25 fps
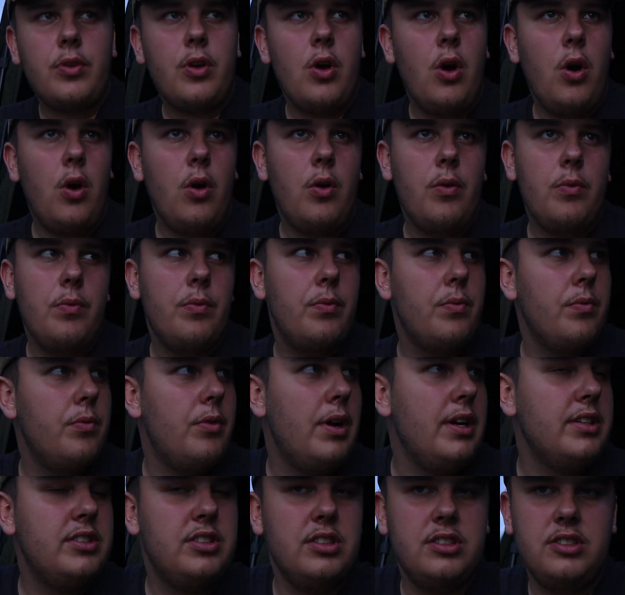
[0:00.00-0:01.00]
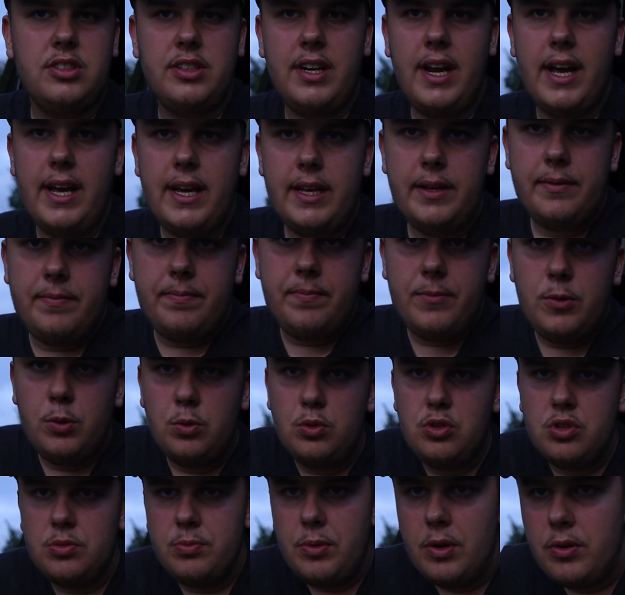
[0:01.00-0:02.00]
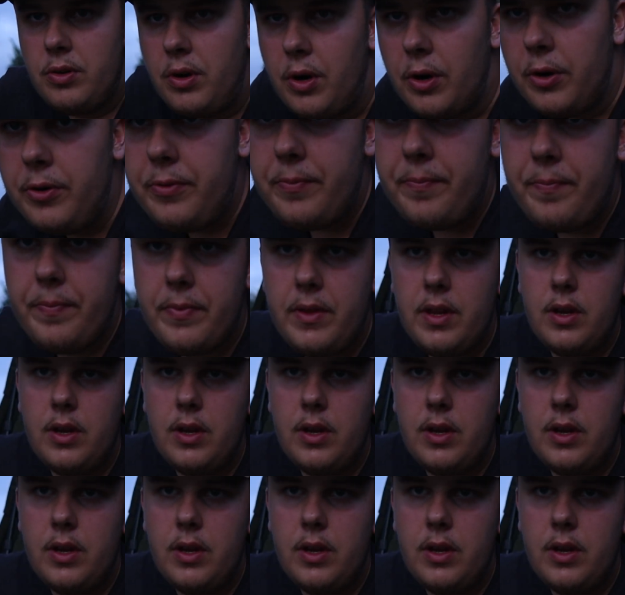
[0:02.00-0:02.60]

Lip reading: Got rested today, all tomorrow,